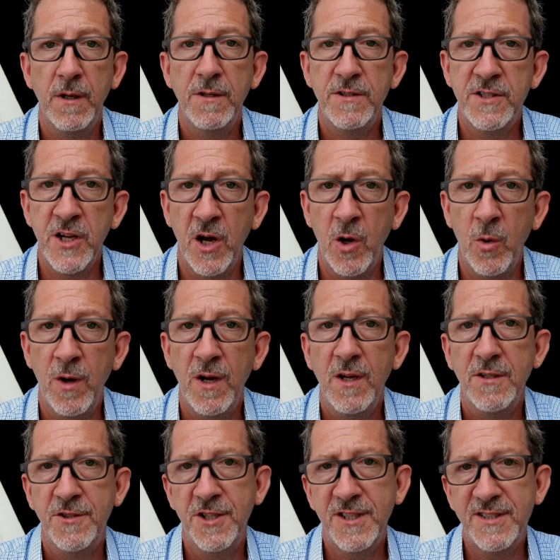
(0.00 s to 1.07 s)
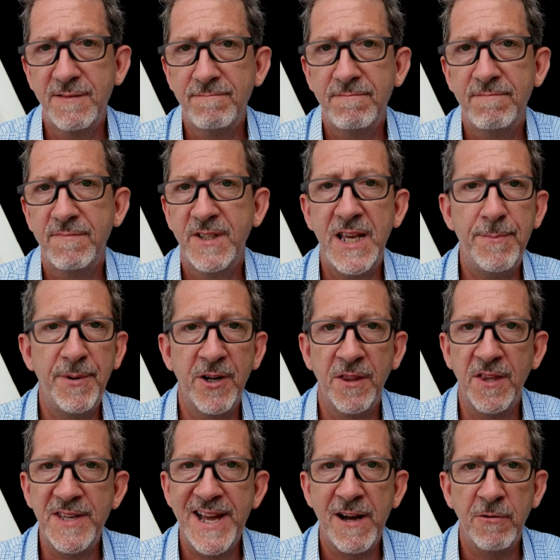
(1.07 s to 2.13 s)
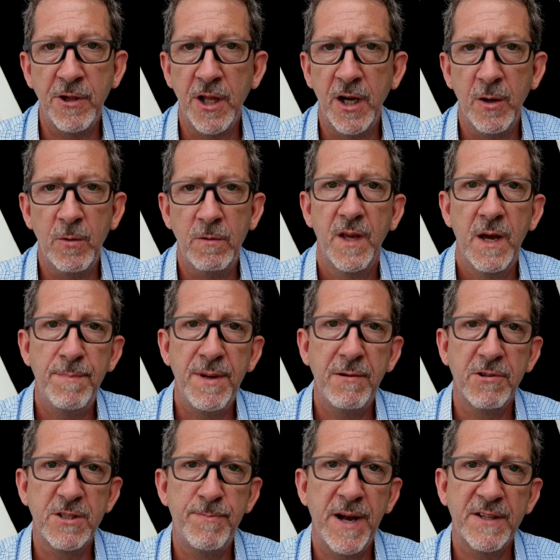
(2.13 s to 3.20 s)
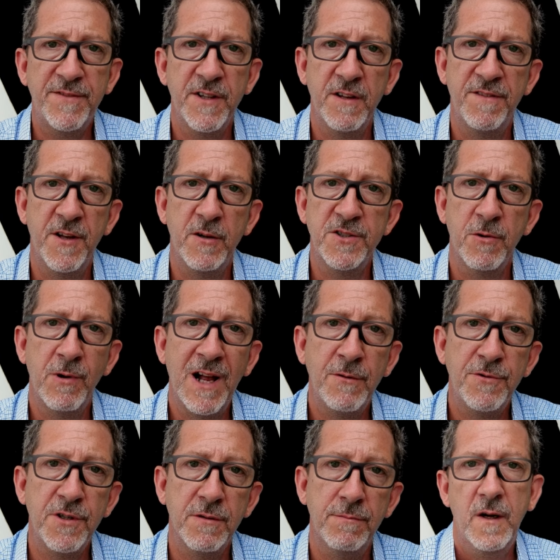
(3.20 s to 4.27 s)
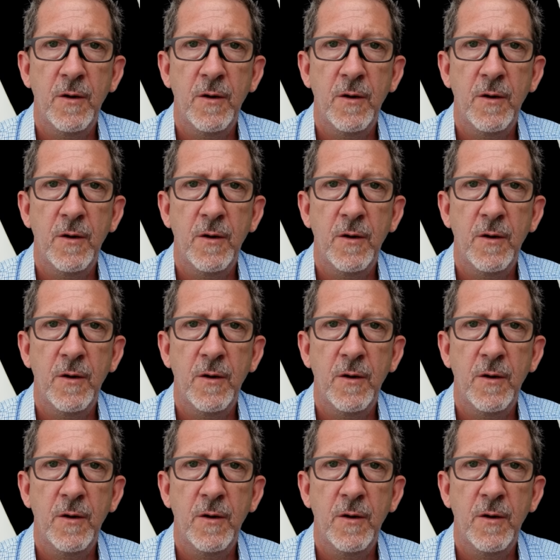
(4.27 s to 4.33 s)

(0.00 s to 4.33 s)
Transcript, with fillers: So just keep it on the down low and be respectful of those around you.